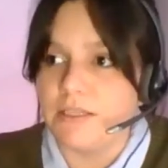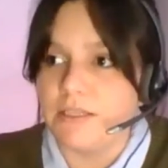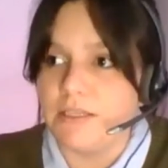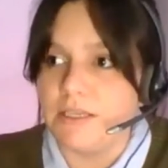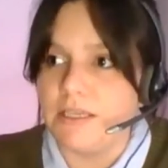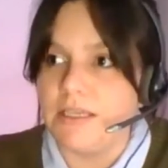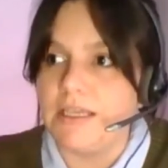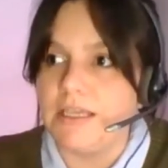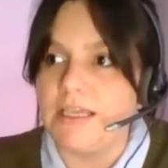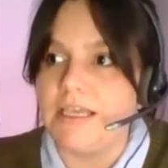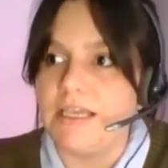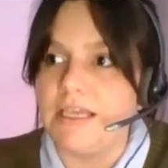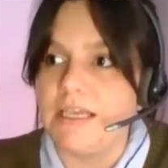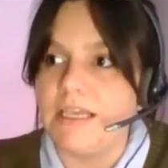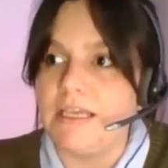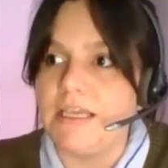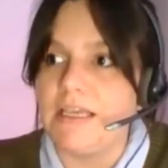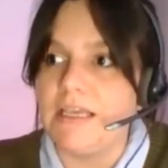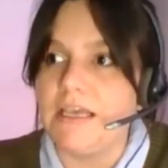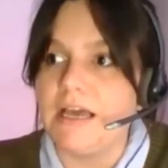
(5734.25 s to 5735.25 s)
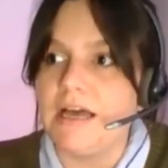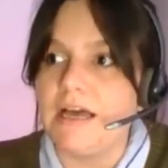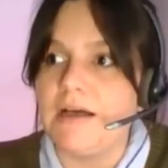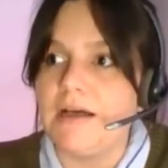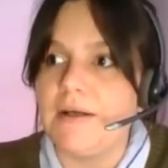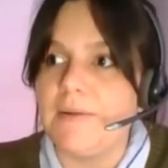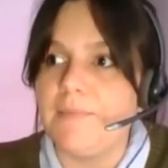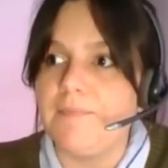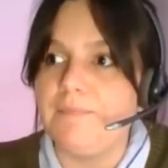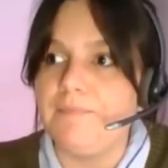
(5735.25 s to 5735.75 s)
He
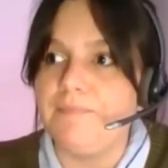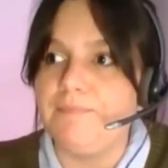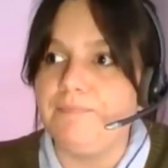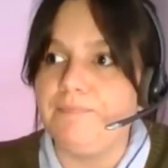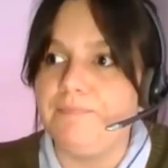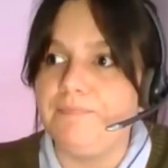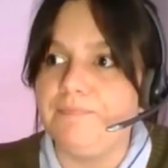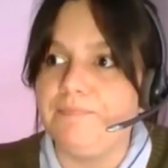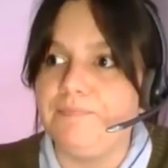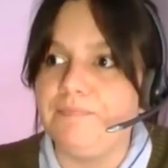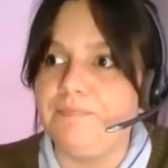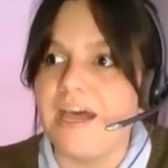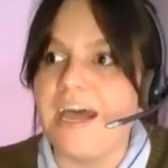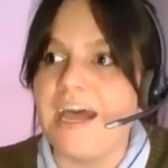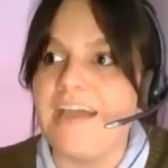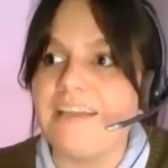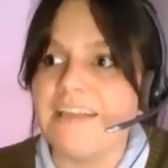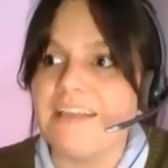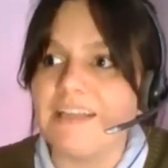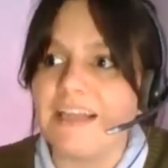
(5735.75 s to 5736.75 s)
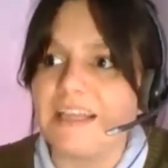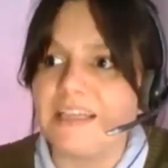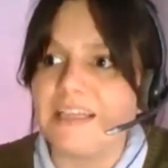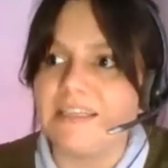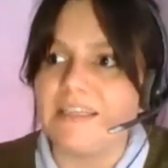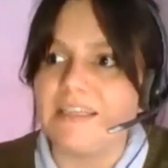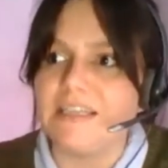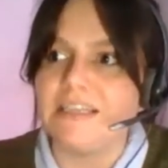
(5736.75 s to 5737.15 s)
analyzes